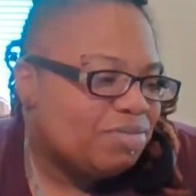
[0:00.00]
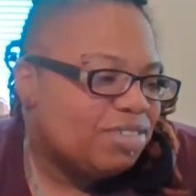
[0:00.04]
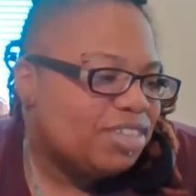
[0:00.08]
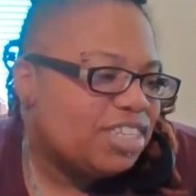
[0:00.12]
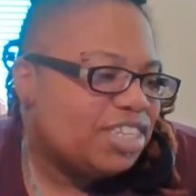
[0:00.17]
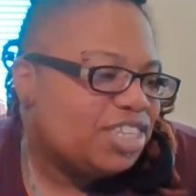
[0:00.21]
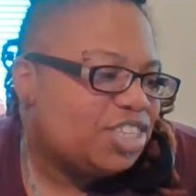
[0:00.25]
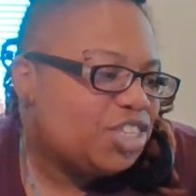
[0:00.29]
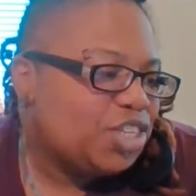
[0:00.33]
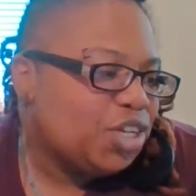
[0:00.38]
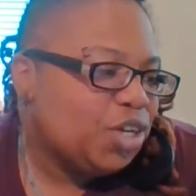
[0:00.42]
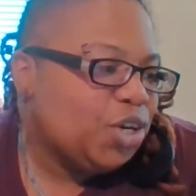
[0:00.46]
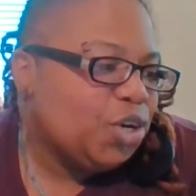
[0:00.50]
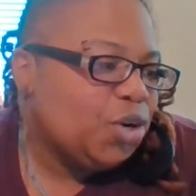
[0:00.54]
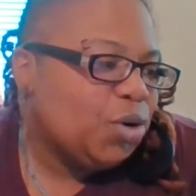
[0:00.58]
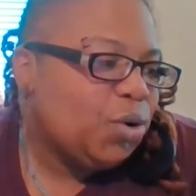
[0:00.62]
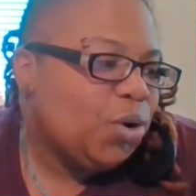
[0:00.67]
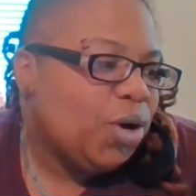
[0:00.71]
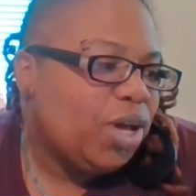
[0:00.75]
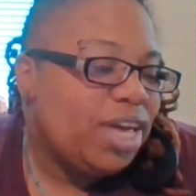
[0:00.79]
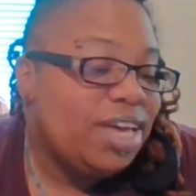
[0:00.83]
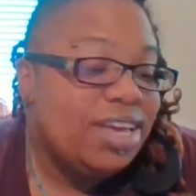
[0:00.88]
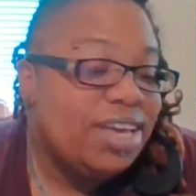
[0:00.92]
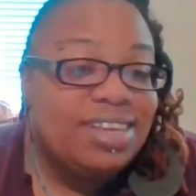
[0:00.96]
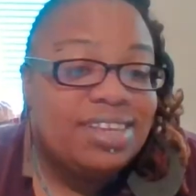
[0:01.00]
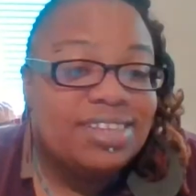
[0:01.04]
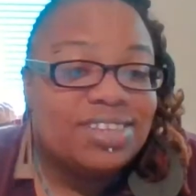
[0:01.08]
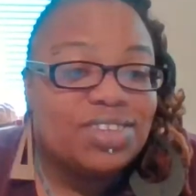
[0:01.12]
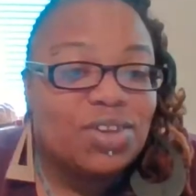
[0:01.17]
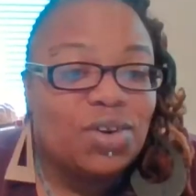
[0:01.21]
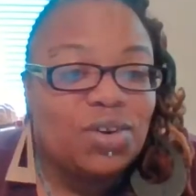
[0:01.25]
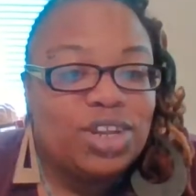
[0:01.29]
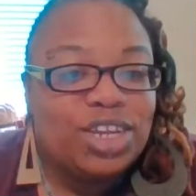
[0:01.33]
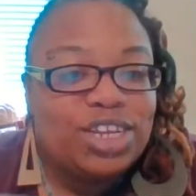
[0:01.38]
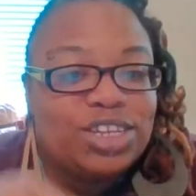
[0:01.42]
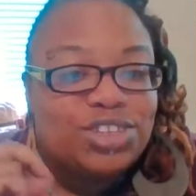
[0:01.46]
So it is
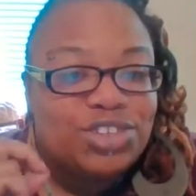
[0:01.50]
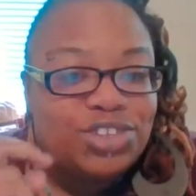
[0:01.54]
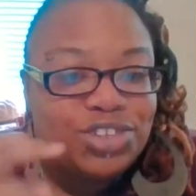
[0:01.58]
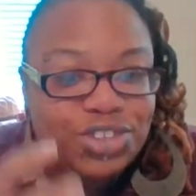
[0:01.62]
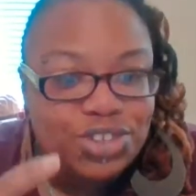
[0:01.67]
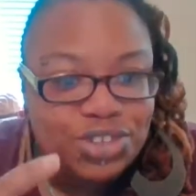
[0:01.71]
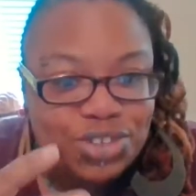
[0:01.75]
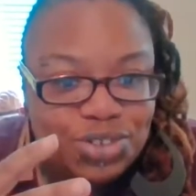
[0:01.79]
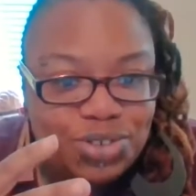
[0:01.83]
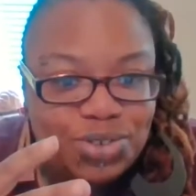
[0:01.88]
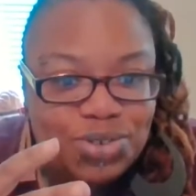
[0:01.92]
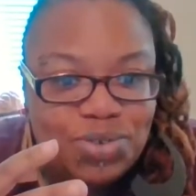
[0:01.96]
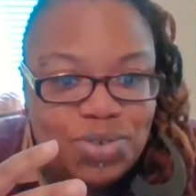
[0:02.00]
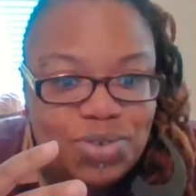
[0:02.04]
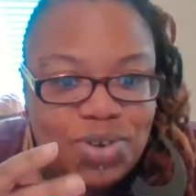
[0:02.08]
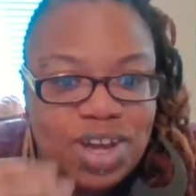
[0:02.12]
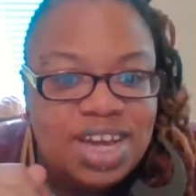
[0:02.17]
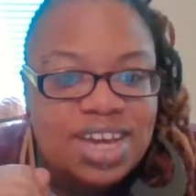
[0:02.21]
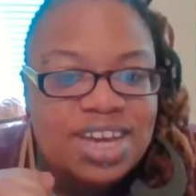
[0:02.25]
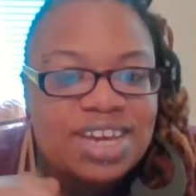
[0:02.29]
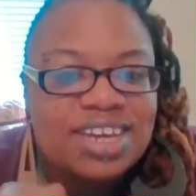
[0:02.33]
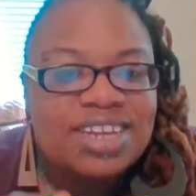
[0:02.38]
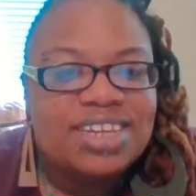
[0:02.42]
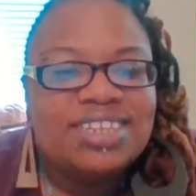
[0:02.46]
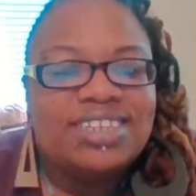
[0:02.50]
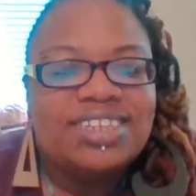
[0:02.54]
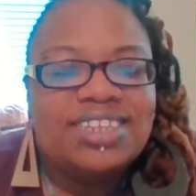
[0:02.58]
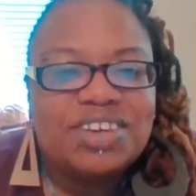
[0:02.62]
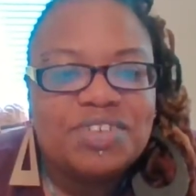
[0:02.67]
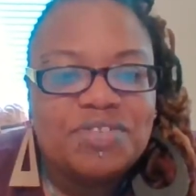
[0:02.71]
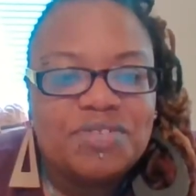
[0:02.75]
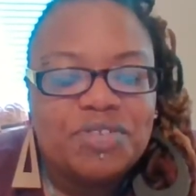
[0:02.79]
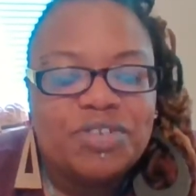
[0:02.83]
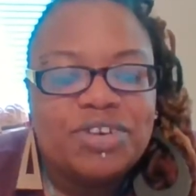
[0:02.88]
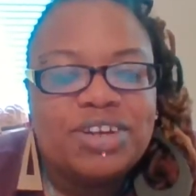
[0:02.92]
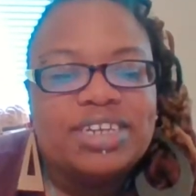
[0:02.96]
only two
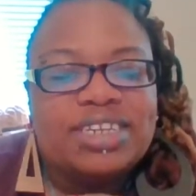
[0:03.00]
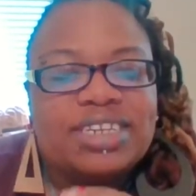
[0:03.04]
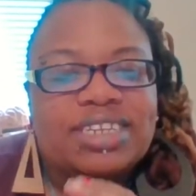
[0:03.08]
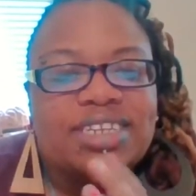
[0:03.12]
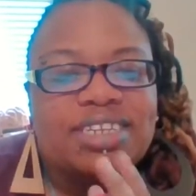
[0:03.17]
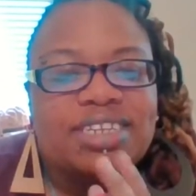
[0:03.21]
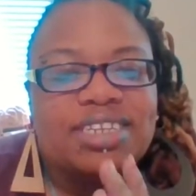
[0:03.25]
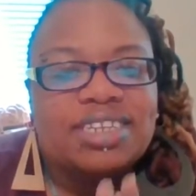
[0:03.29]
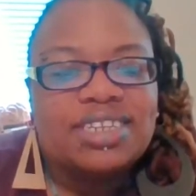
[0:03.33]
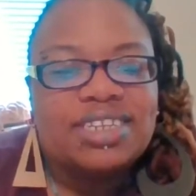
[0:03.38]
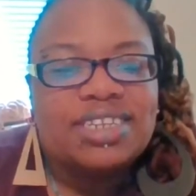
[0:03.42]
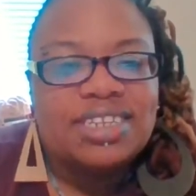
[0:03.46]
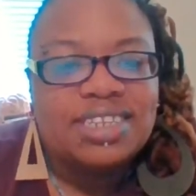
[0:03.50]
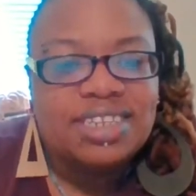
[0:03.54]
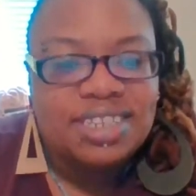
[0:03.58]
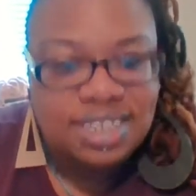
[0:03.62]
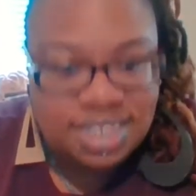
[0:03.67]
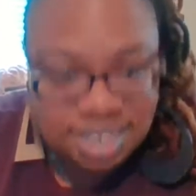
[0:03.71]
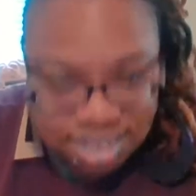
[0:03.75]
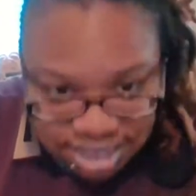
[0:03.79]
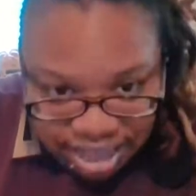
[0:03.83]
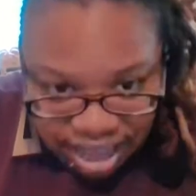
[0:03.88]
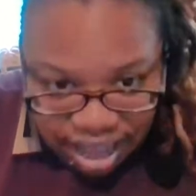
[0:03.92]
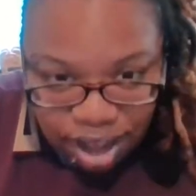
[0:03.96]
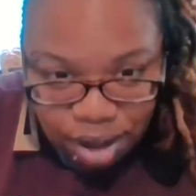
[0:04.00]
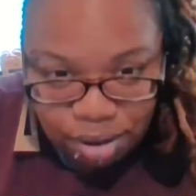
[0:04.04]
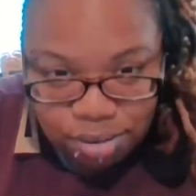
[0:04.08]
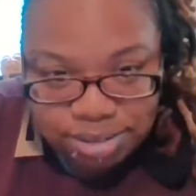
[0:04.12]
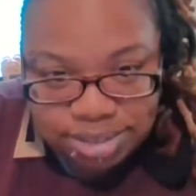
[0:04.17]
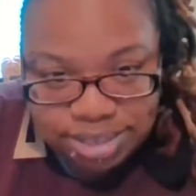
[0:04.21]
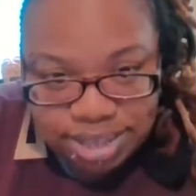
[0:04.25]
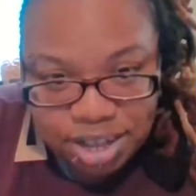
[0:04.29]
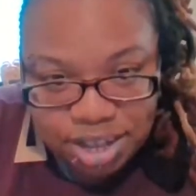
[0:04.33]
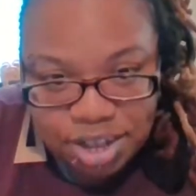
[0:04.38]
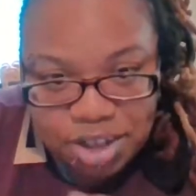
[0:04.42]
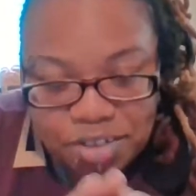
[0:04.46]
different styles
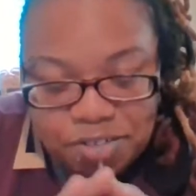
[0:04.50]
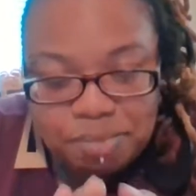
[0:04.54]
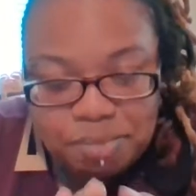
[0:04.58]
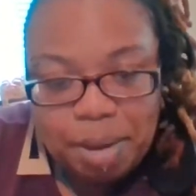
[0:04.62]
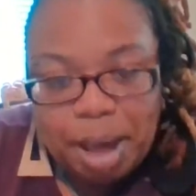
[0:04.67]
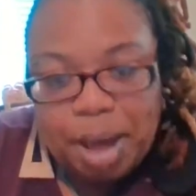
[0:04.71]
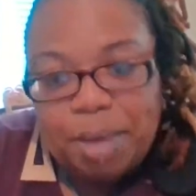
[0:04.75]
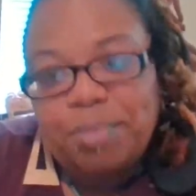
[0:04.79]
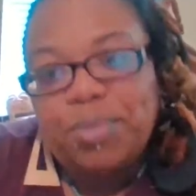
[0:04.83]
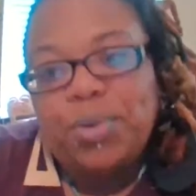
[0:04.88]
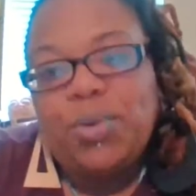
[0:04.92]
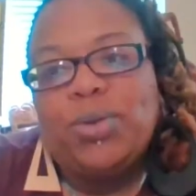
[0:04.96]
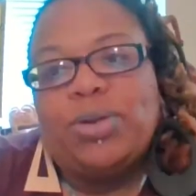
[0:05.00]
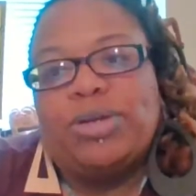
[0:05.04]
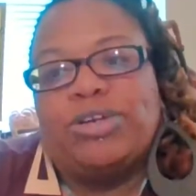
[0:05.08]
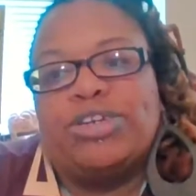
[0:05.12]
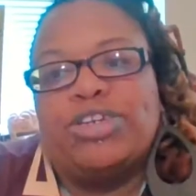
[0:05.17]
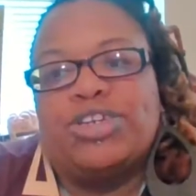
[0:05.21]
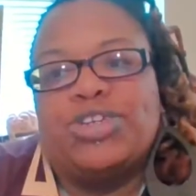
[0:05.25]
of bipolar